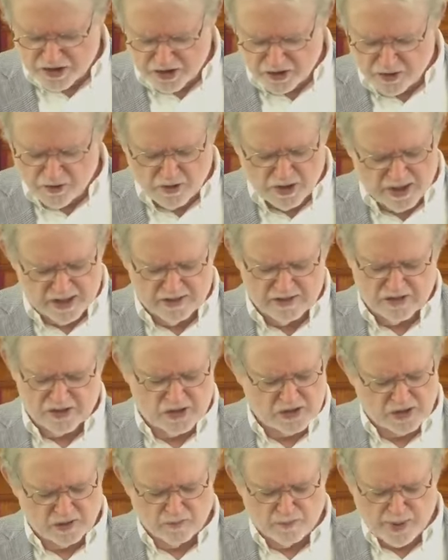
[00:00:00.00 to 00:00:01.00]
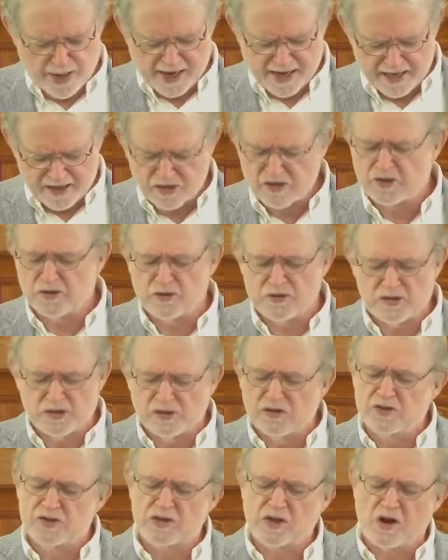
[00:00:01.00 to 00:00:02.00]
students and
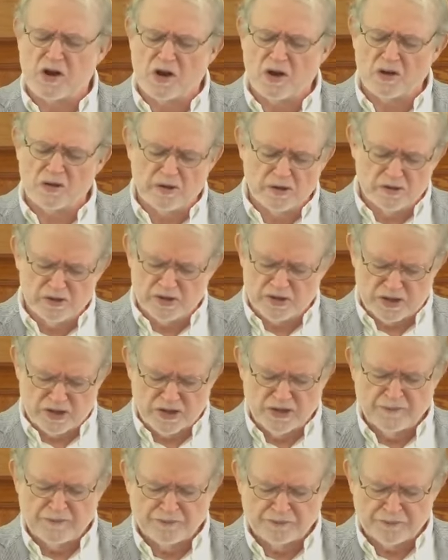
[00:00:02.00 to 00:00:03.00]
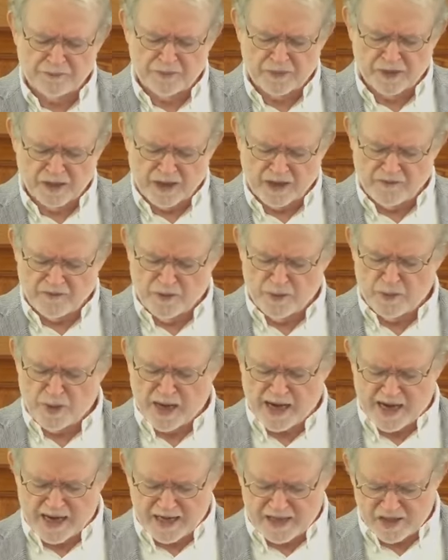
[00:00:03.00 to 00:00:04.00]
pastors and scholars of the
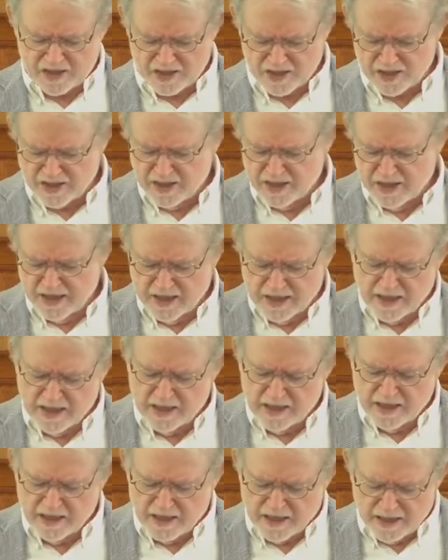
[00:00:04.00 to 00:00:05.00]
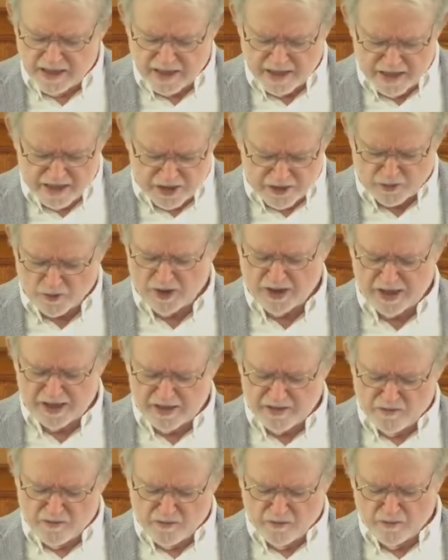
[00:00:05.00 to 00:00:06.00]
past. And as
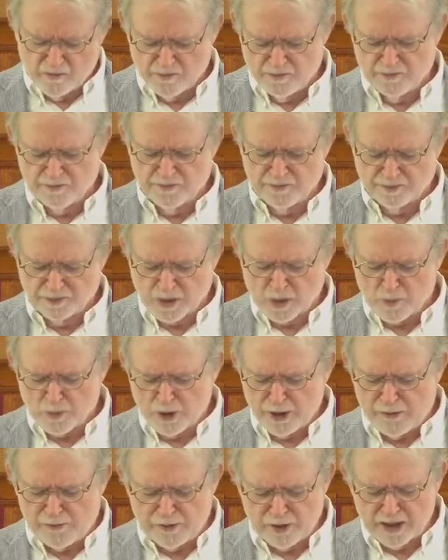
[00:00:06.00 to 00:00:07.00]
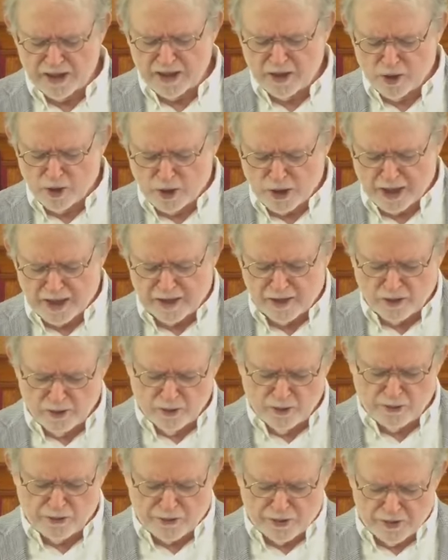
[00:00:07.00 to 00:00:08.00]
we briefly look at
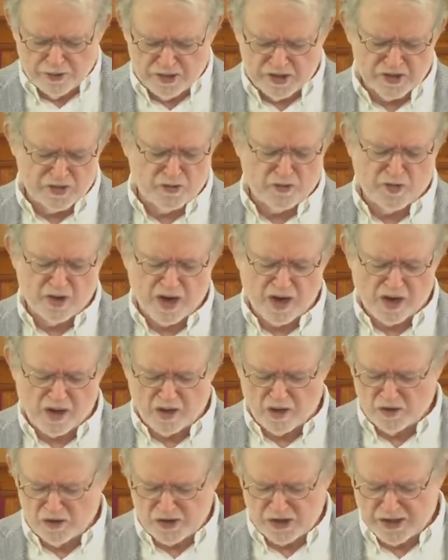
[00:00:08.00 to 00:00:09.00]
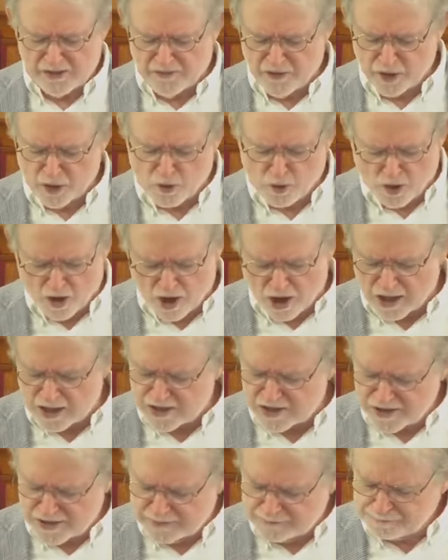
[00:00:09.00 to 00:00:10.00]
Luther's theology of the
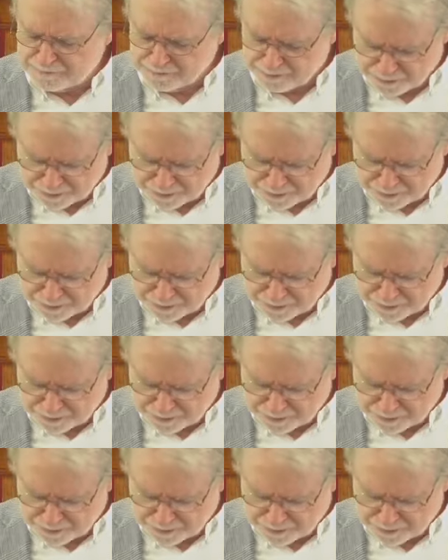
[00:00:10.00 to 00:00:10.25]
cross,